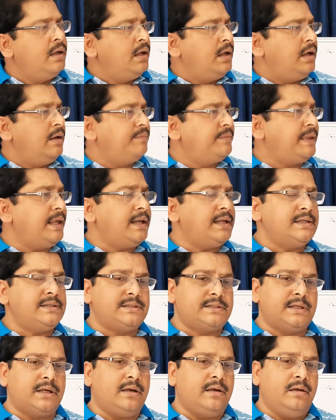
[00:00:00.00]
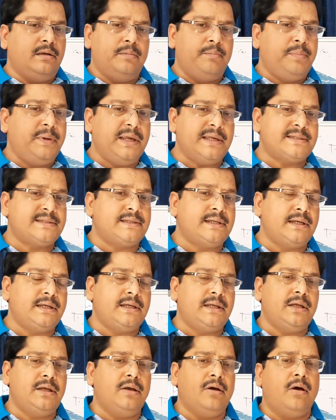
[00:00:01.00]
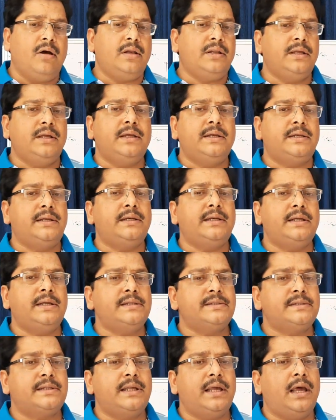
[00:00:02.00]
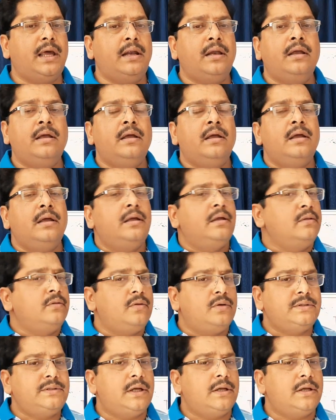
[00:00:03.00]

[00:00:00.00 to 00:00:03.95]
If there is a PSTT or the ETT is there, those